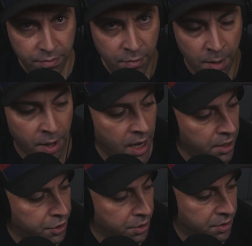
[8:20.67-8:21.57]
about how to
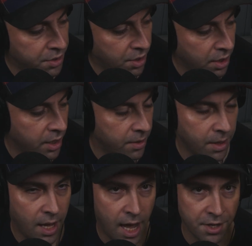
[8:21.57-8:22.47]
shoot this target,
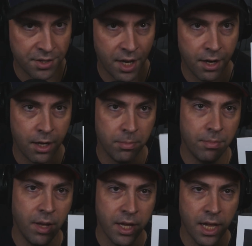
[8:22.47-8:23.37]
how to set it up.
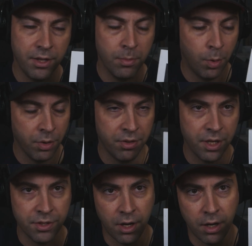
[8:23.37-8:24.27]
Again, the important
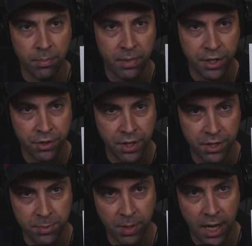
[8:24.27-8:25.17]
things are, make sure that
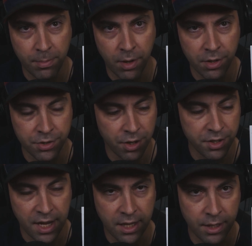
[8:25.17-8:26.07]
these black bars are
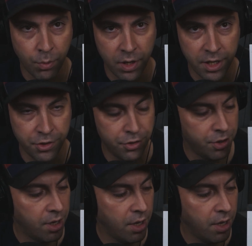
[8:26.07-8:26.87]
exactly 1 inch.